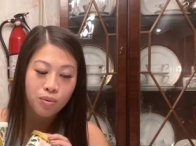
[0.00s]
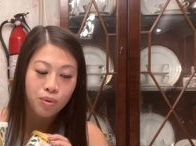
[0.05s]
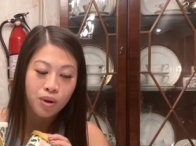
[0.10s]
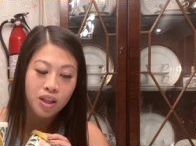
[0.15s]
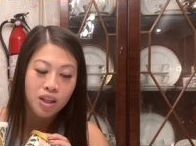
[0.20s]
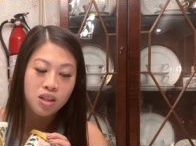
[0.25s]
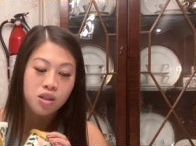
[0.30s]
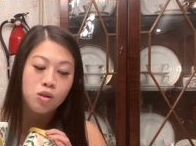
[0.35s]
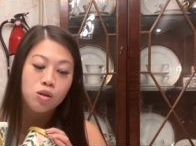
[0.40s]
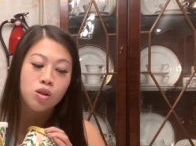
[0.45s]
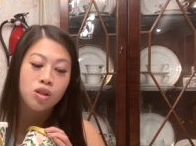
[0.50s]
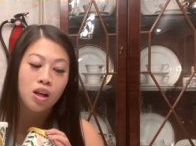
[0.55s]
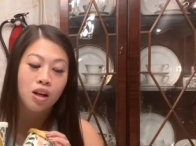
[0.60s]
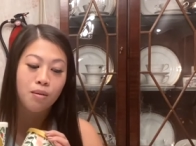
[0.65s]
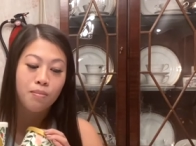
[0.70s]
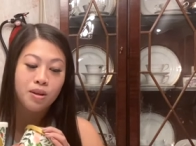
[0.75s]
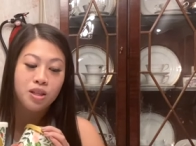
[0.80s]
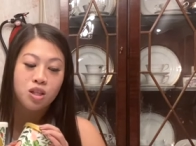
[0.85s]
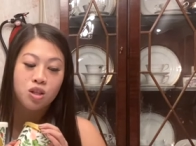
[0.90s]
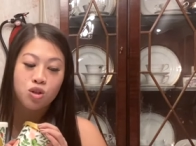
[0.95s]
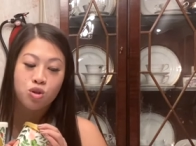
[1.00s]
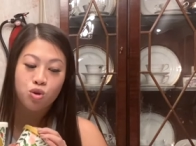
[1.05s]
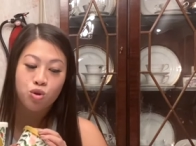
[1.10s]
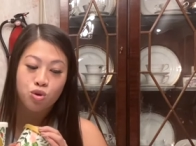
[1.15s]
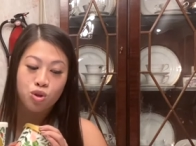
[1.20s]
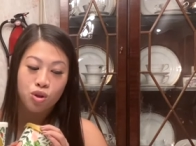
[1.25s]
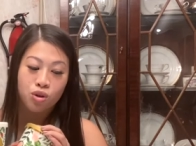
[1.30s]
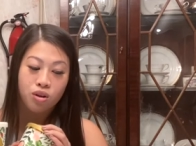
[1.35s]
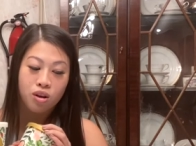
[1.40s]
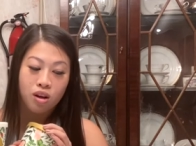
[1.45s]
with cinnamon
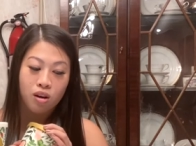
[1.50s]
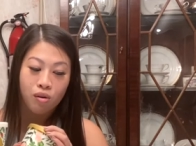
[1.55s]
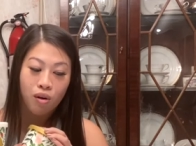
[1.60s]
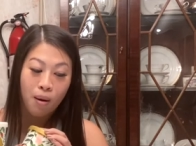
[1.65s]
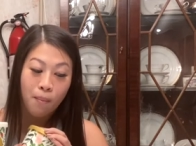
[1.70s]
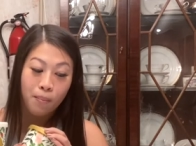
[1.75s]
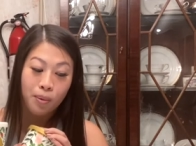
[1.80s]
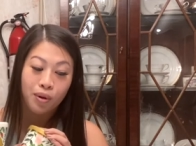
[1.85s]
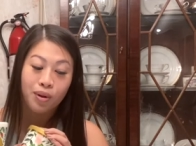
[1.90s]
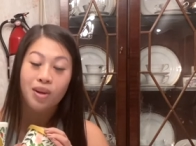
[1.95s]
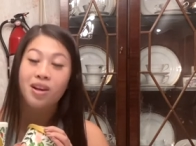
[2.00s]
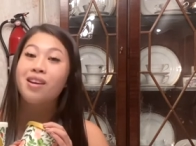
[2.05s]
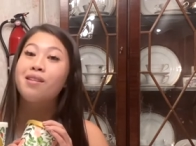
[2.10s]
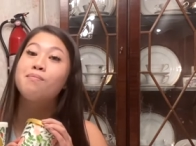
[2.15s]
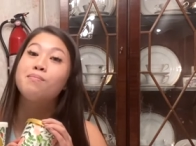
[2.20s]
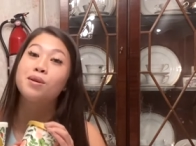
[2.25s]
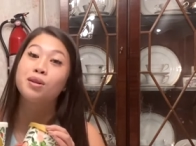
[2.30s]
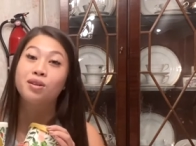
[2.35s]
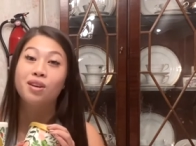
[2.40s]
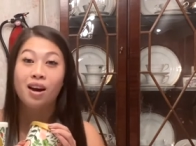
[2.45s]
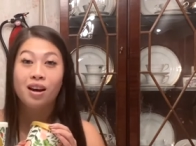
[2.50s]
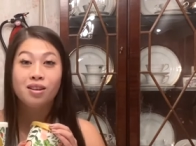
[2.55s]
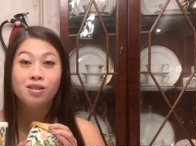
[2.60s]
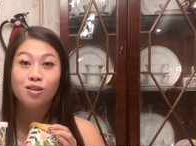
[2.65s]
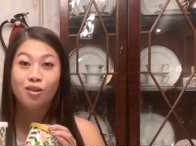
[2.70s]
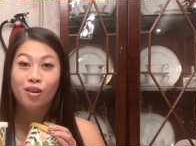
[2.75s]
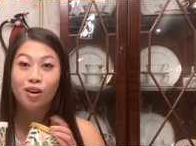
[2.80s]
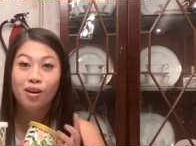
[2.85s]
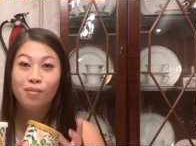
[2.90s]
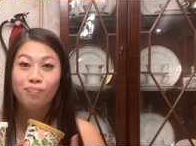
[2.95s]
streusel crumble in milk ice
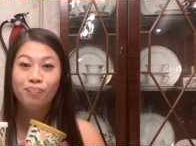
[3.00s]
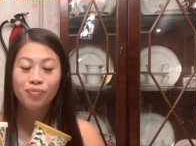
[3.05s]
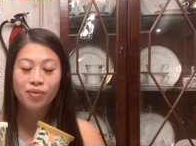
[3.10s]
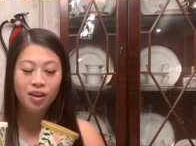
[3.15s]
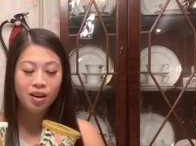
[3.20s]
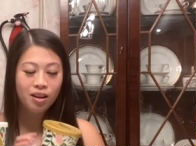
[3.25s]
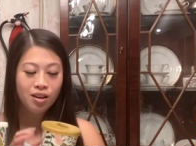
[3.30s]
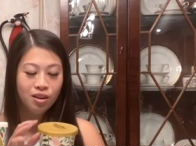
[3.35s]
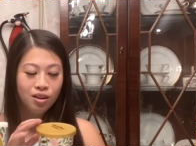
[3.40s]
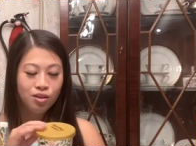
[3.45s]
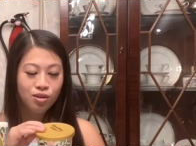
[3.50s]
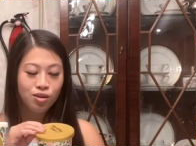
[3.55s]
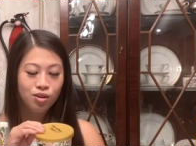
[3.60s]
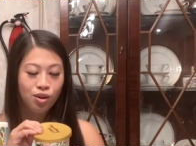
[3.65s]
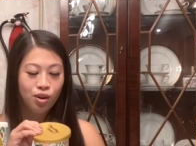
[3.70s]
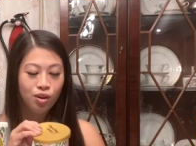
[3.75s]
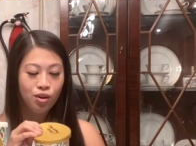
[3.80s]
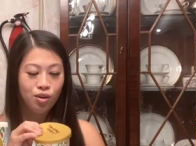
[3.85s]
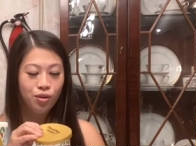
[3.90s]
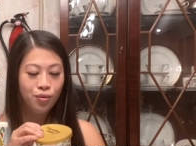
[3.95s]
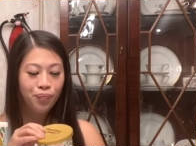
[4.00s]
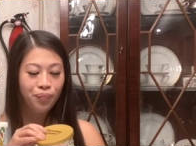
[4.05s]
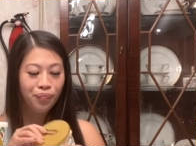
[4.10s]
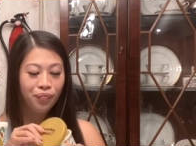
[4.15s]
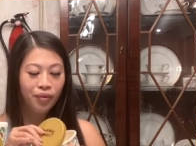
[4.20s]
cream. So